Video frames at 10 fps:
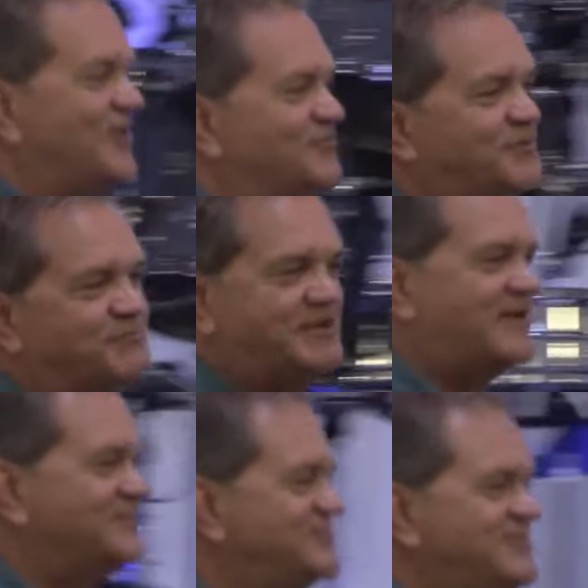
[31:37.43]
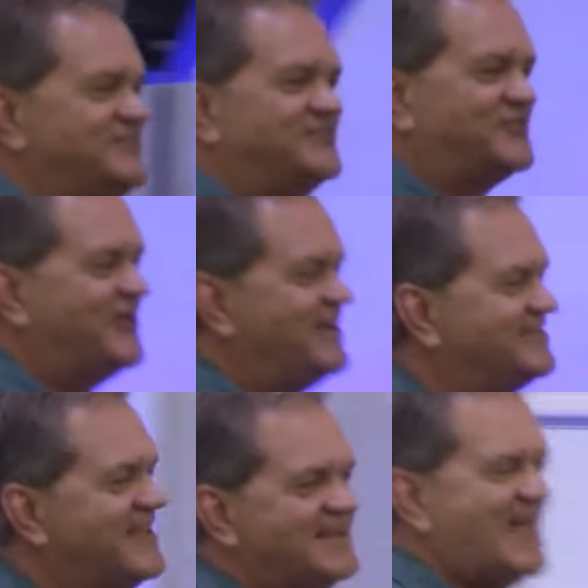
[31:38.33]
lost, but because of Jesus
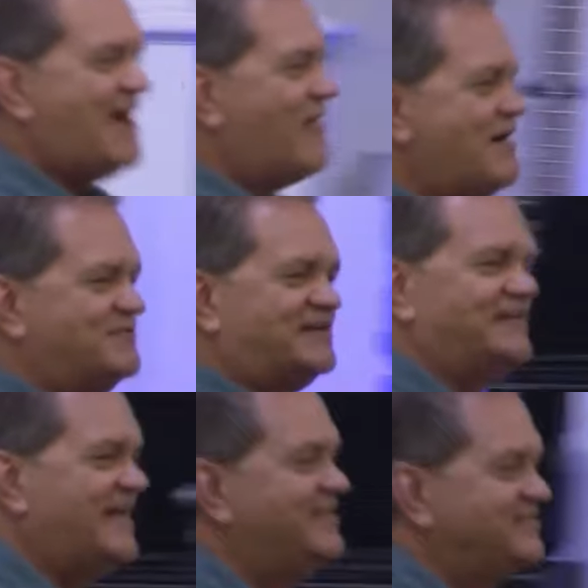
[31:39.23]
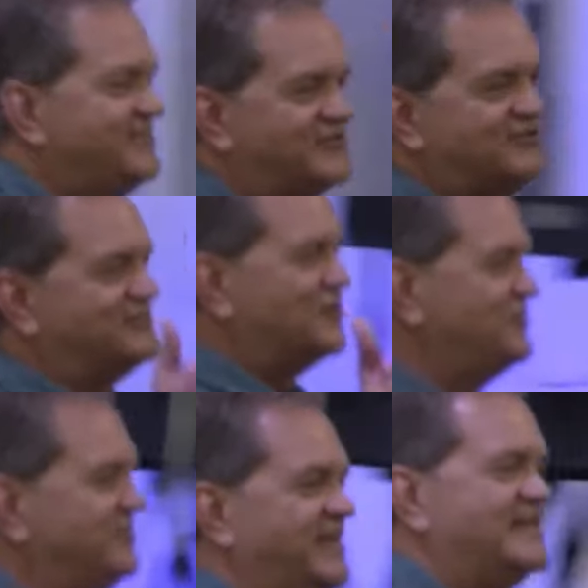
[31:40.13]
Christ, now I'm cleansed. There is no
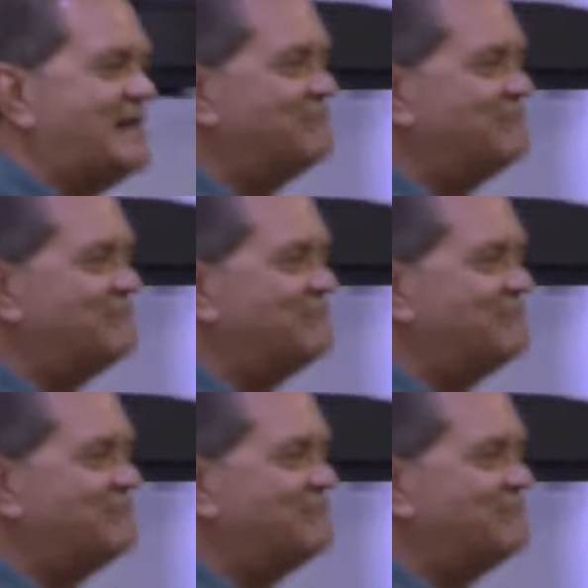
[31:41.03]
sin.